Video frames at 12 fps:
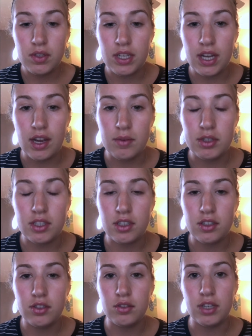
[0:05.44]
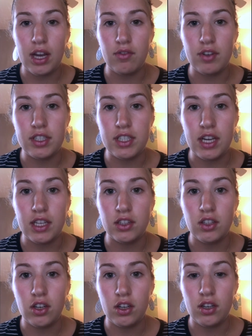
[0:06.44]
today I'm just going to do an everyday
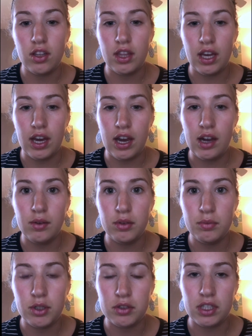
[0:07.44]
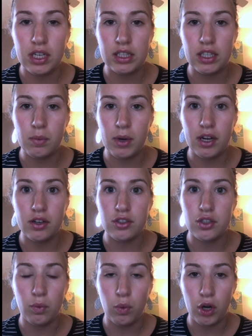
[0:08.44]
look that I would most likely wear
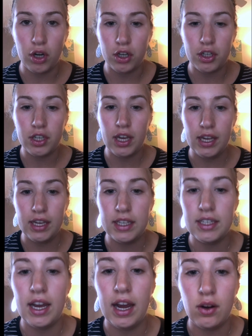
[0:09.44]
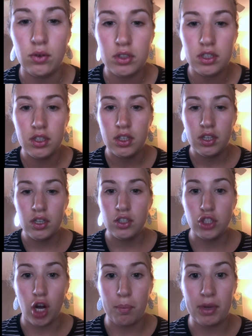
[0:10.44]
to work and out
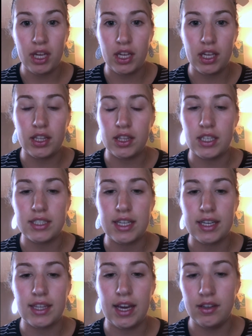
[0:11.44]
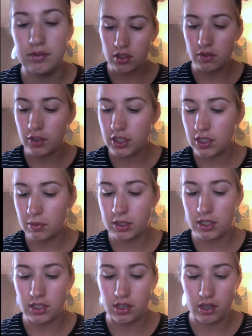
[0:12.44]
shopping and things like that. So first I'm going
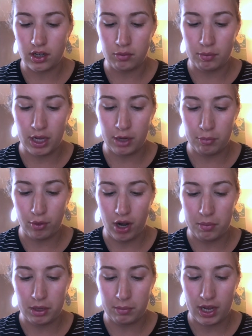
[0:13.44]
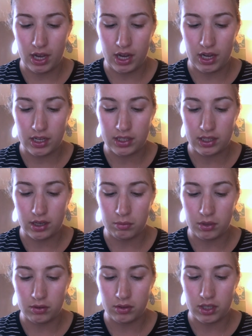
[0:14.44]
to start out by priming my eyes.
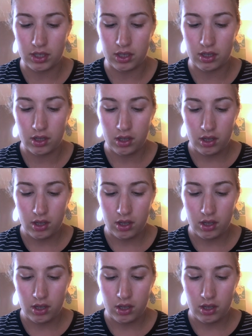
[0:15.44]
I'm using